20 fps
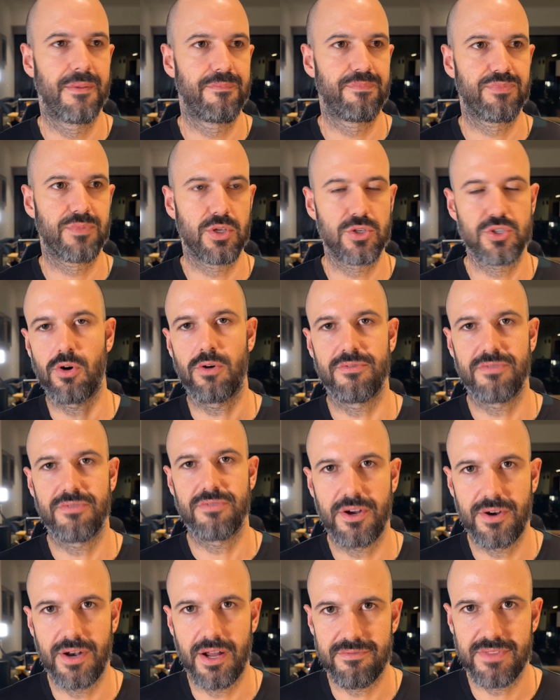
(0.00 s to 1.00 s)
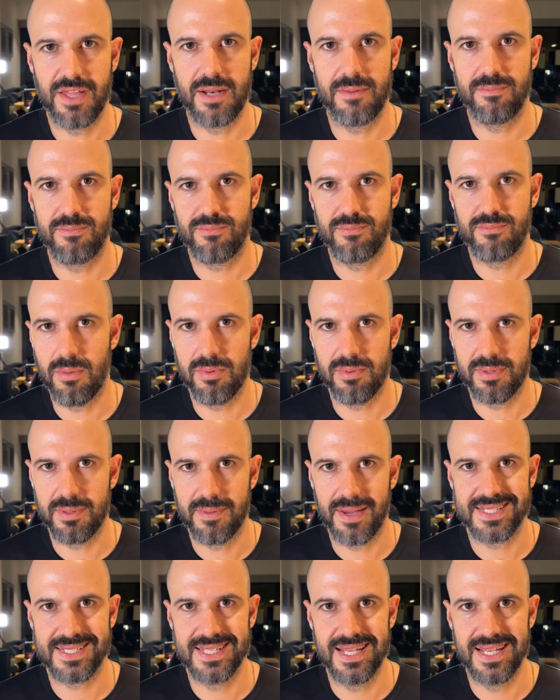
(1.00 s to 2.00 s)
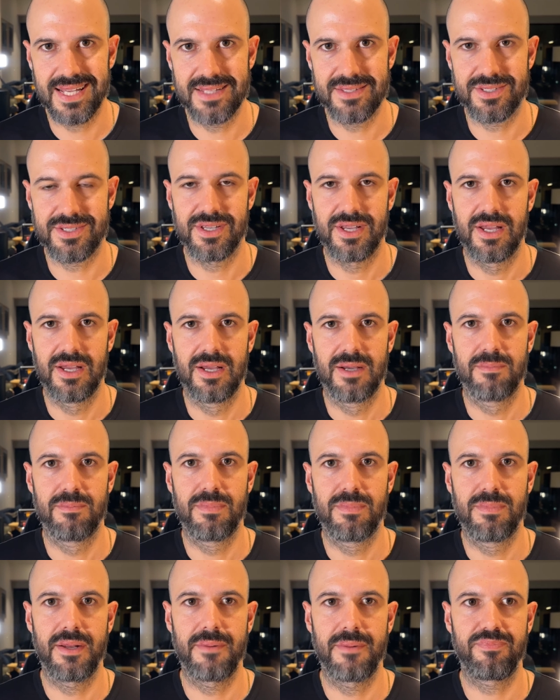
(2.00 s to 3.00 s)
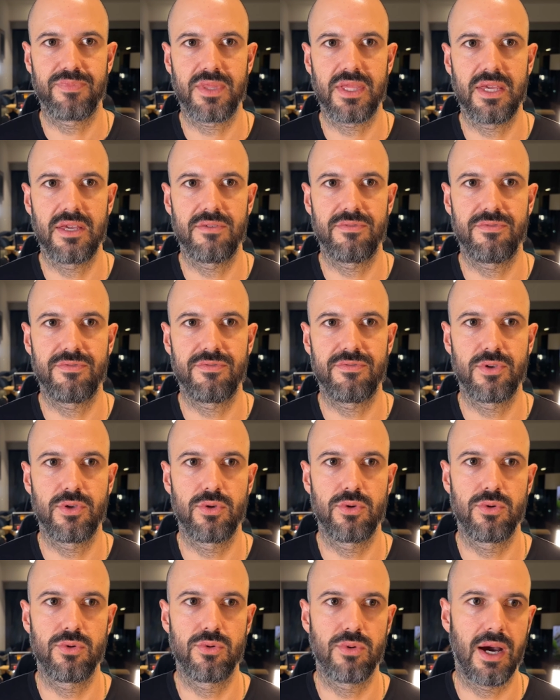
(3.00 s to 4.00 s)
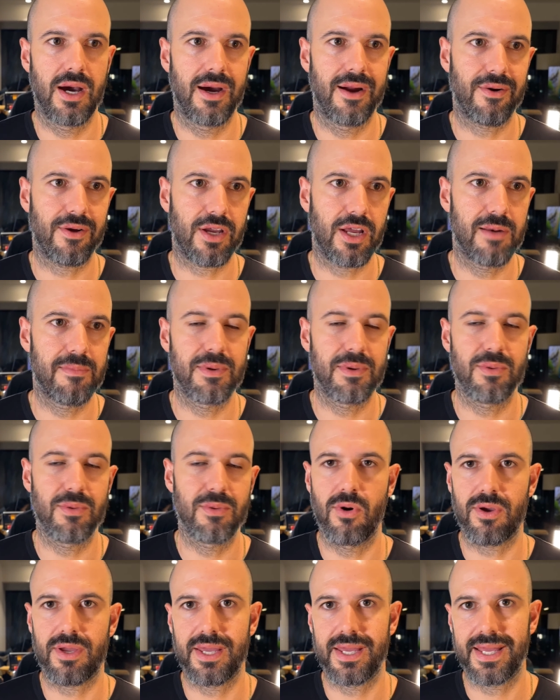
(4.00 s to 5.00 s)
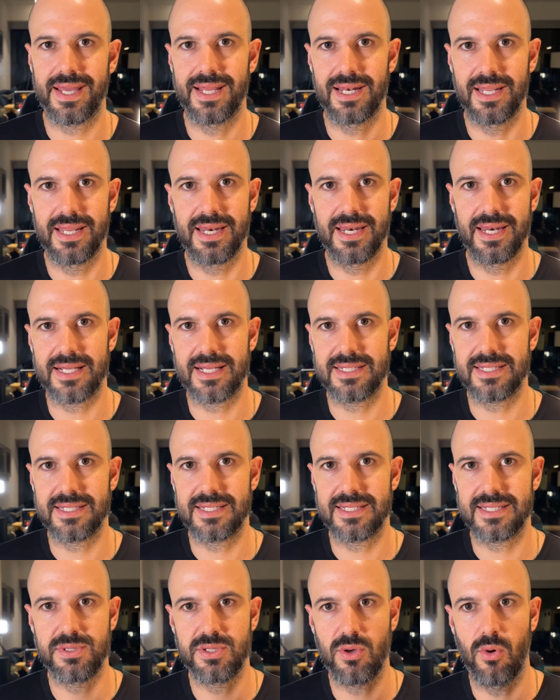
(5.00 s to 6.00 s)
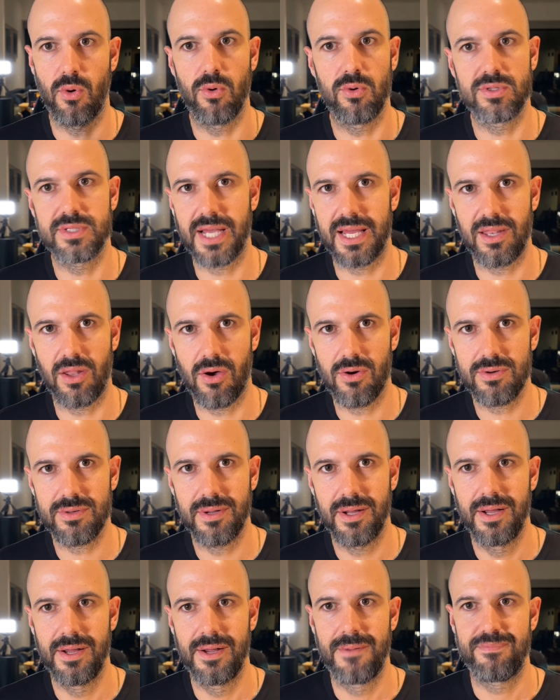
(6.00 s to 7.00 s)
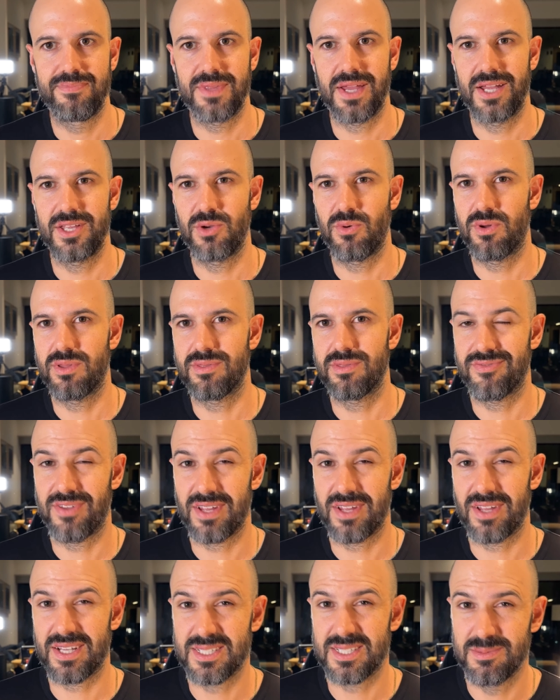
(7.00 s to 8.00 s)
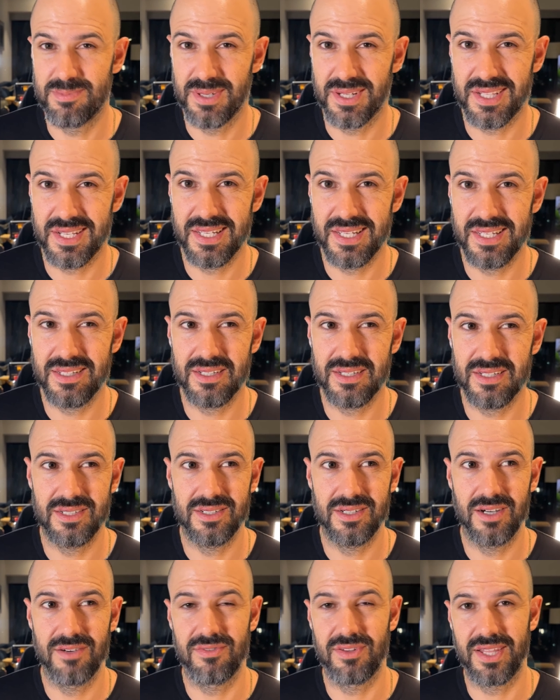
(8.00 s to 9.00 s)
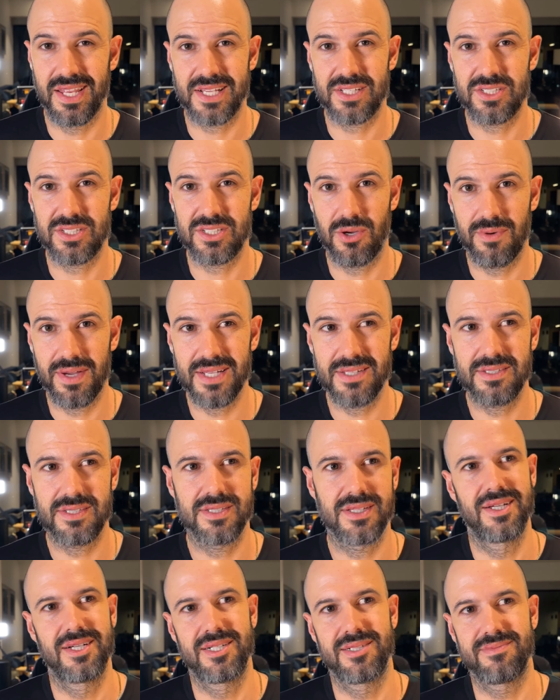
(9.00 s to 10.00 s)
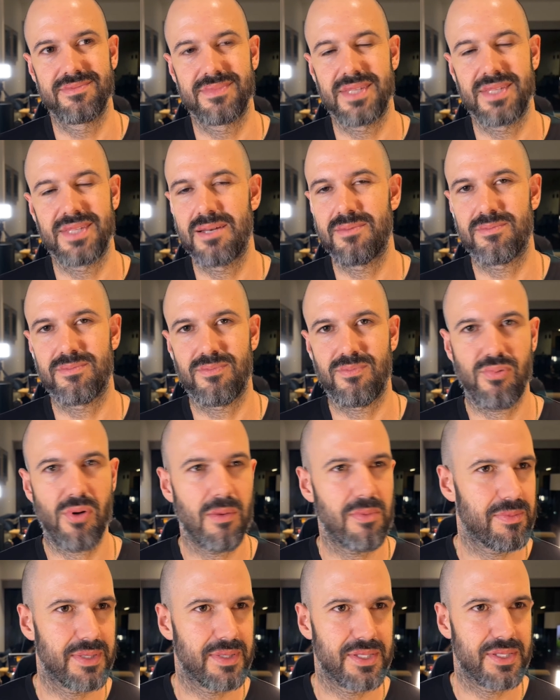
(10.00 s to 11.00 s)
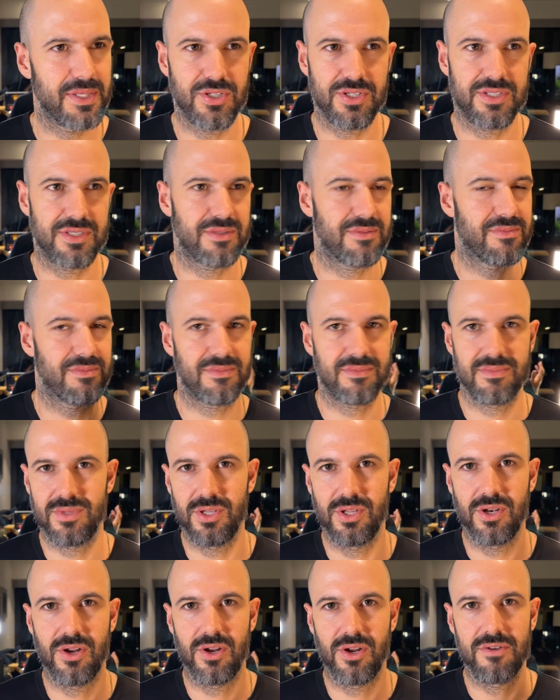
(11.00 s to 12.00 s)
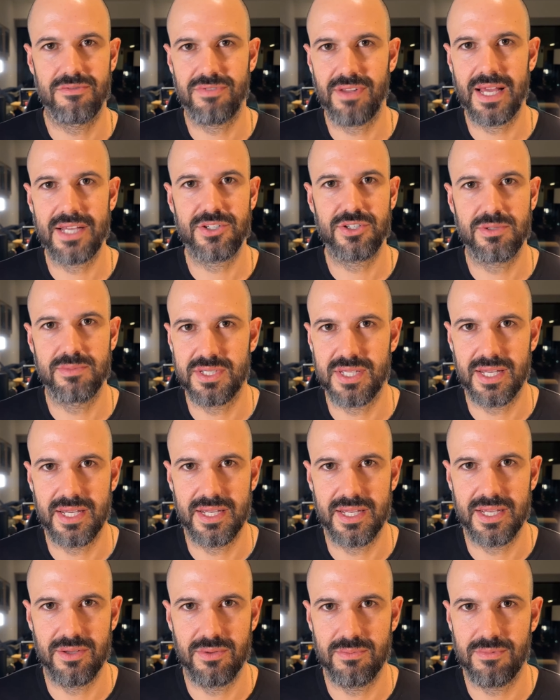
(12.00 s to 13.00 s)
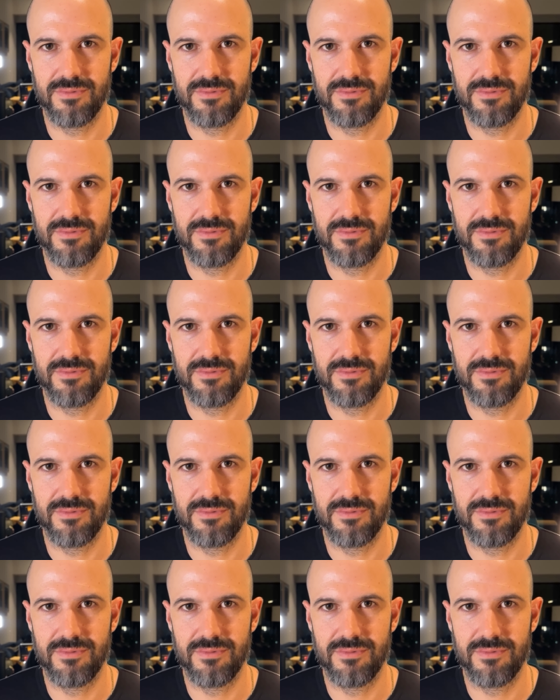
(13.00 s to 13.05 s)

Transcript: sure, fair enough. That probably makes sense. But if you are going to be working in Linux apps all day long and you want the flexibility of Linux OS, then probably just flash your machine